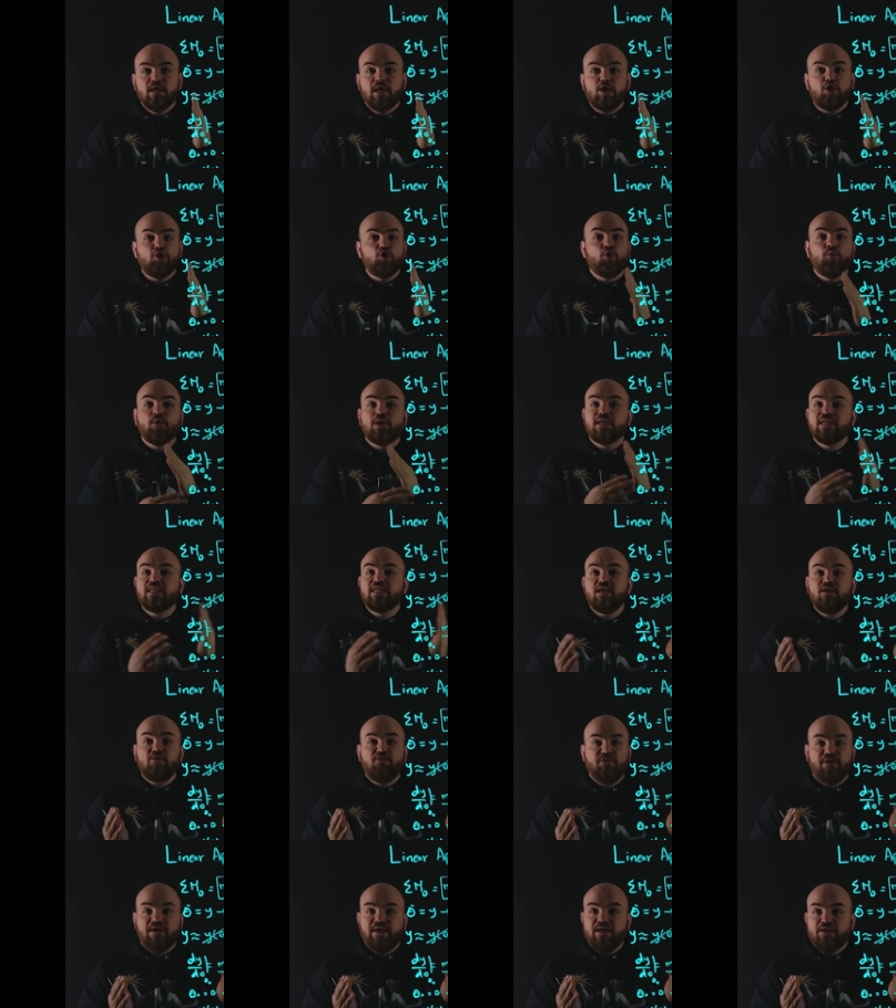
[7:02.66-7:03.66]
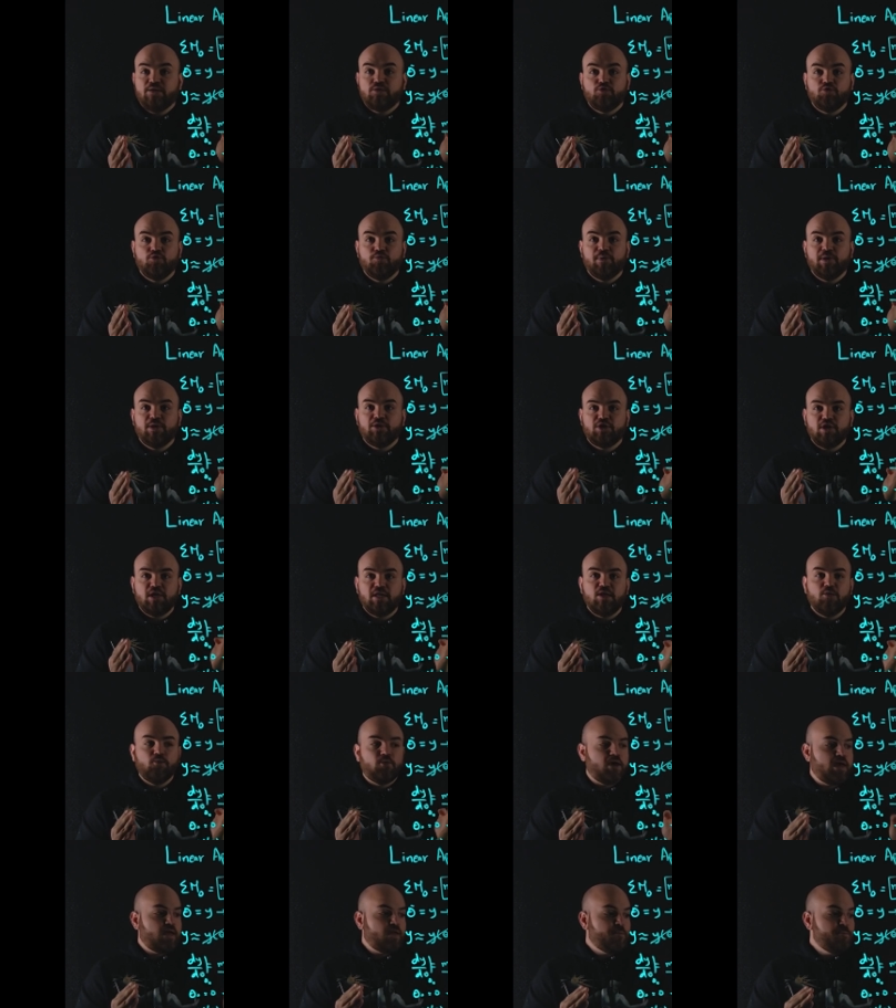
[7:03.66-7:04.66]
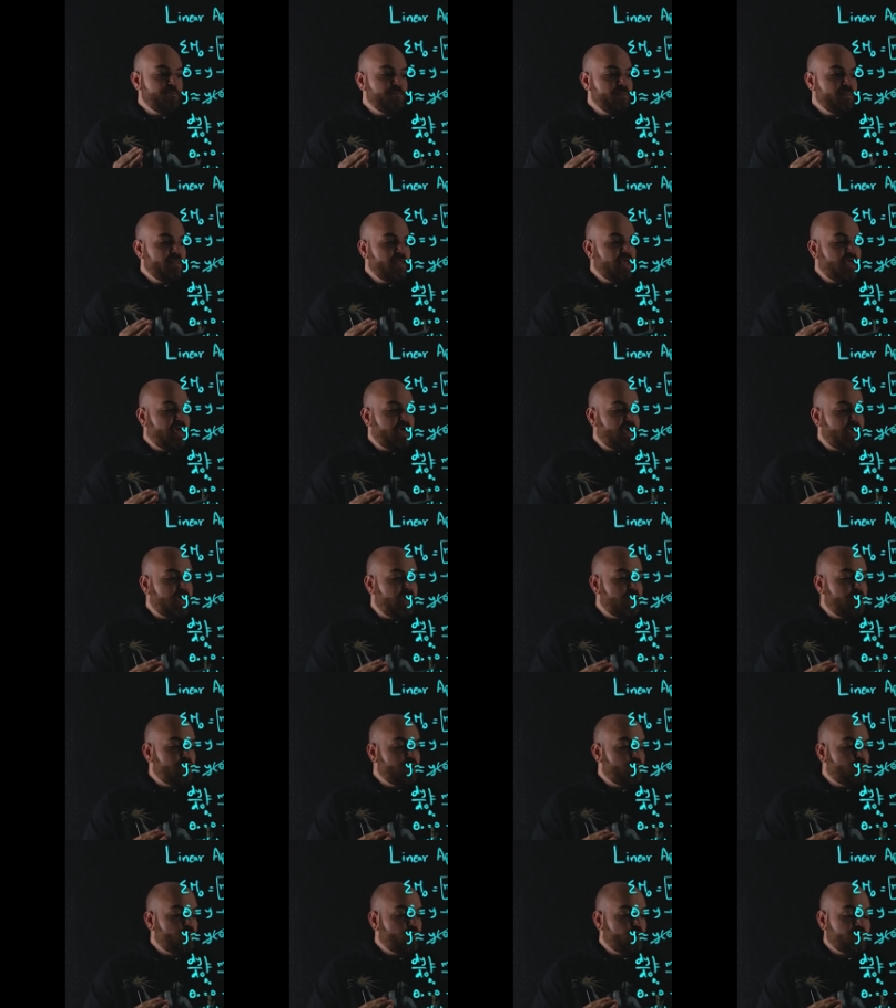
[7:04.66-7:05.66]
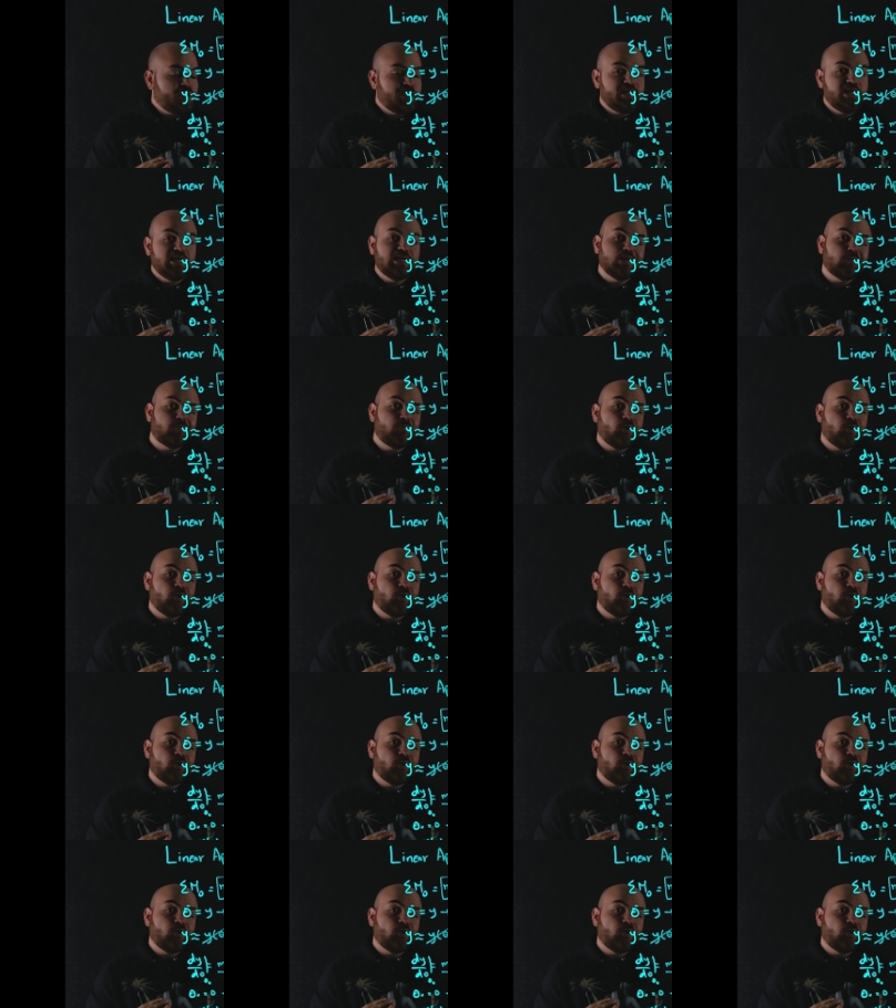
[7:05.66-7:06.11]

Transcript: And you don't want to deviate too much anyway. And we're getting an